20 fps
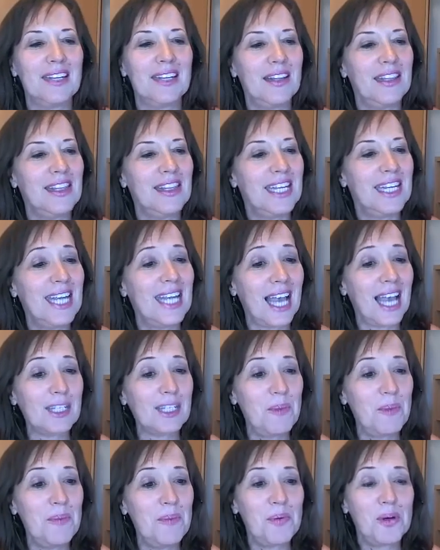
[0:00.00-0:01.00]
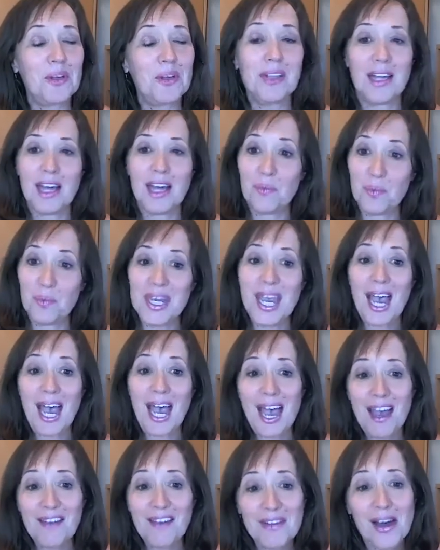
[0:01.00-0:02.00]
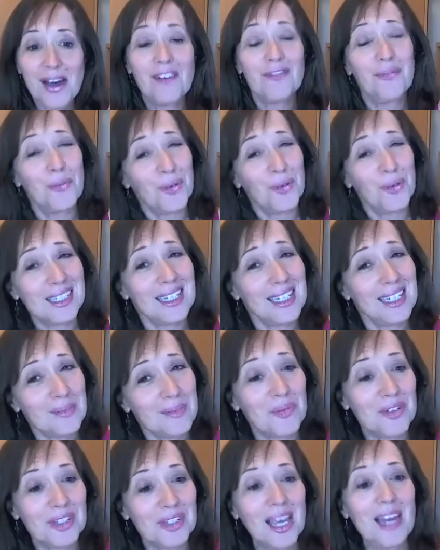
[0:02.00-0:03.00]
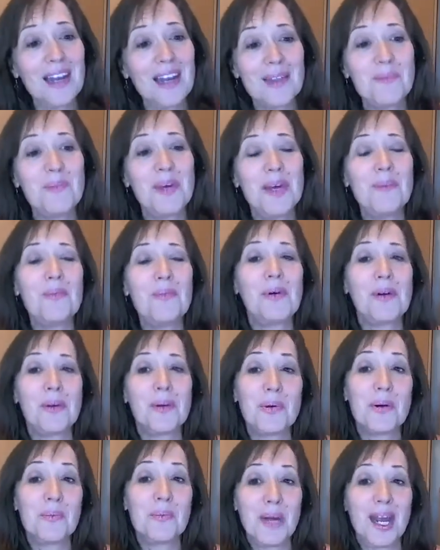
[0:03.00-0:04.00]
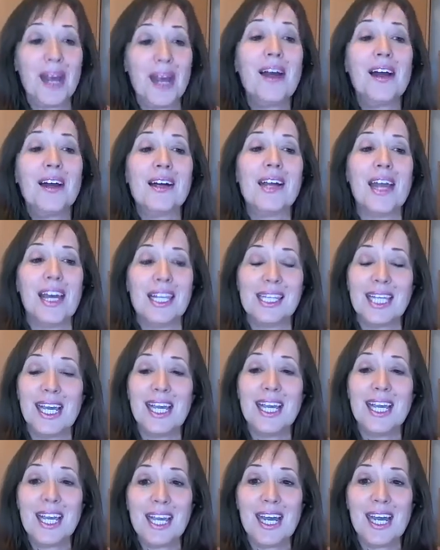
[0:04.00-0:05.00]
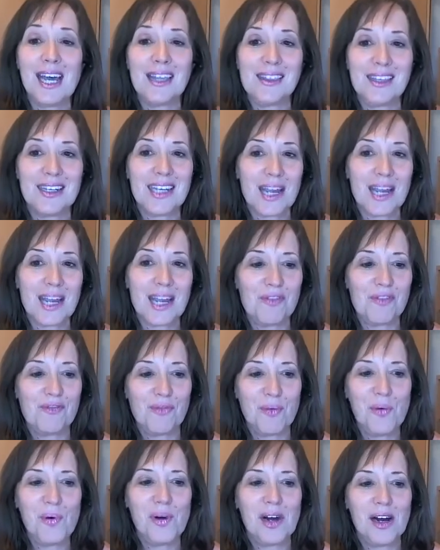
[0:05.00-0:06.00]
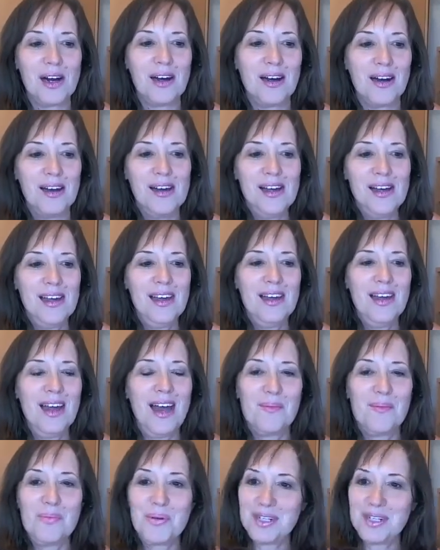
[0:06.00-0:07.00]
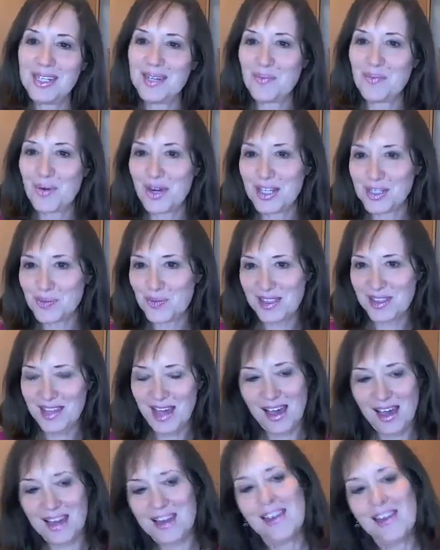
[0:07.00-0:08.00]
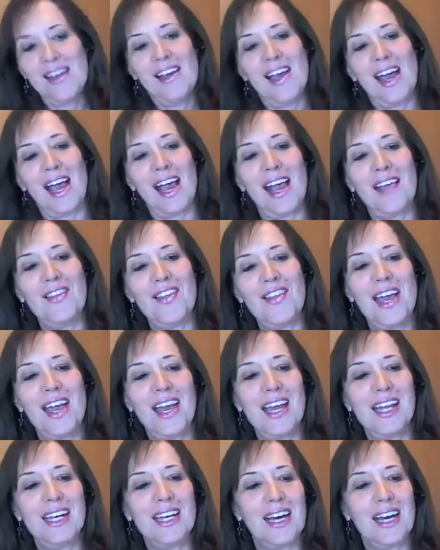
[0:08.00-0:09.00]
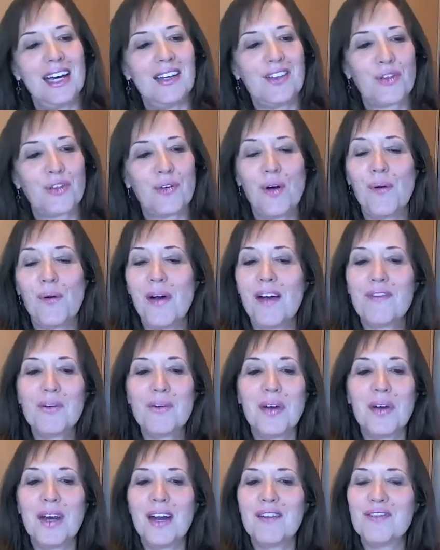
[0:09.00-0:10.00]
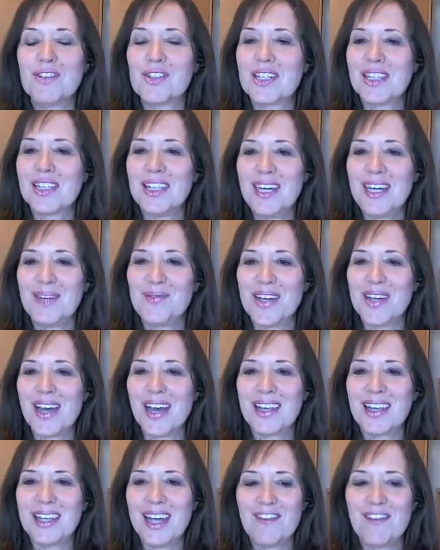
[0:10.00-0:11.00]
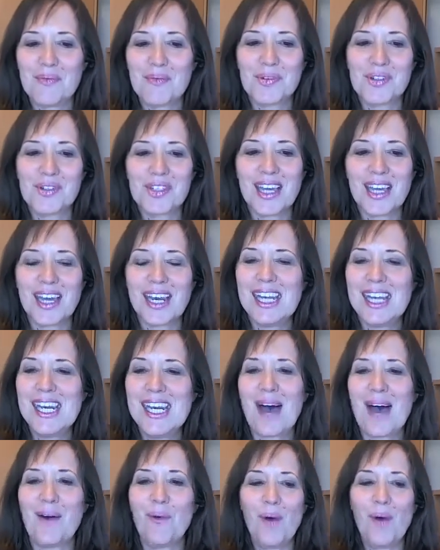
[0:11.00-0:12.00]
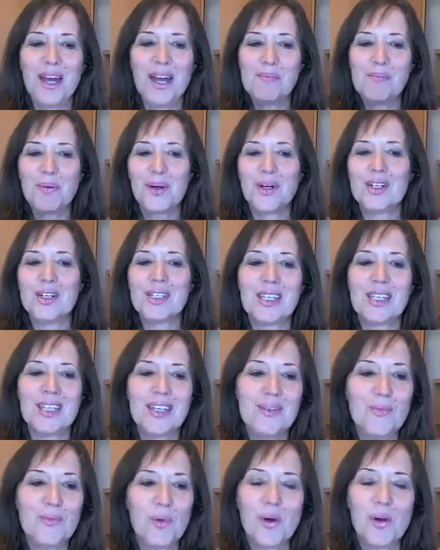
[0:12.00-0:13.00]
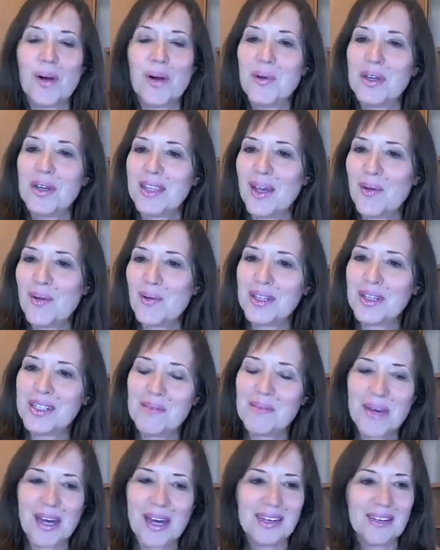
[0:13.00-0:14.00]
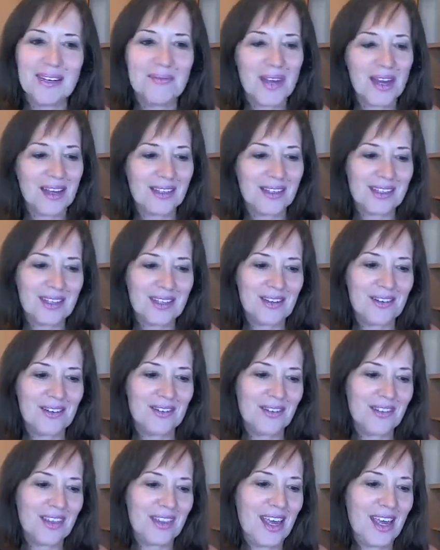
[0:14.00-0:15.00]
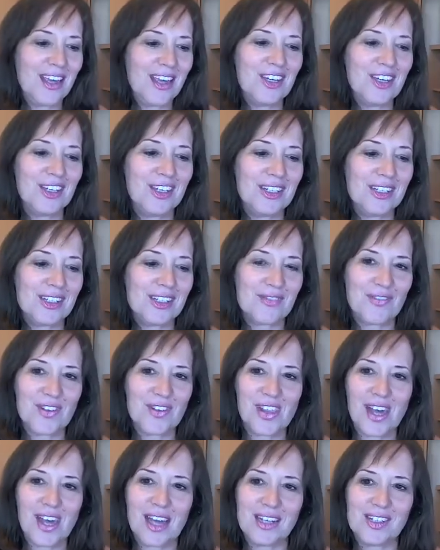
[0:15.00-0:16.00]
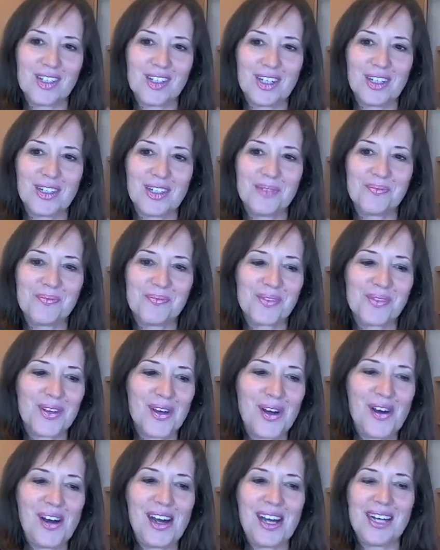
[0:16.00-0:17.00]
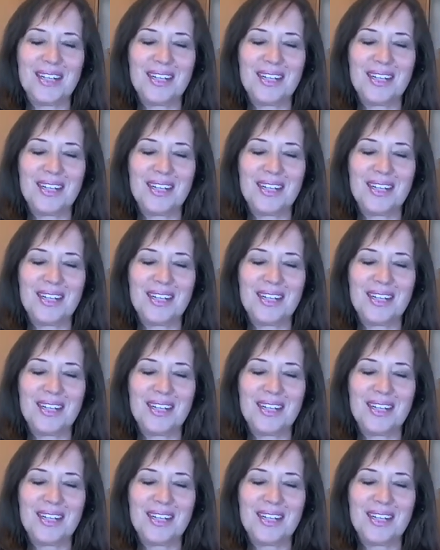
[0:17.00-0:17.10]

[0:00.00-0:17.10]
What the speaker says: the next people, we have a 14% of the people are prepared and laying it out the night before. I'm pretty impressed with that. And then throw over whatever is clean. We got 11%. And not one person wore what they went to bed with that. So thank goodness for that, Jill. All right.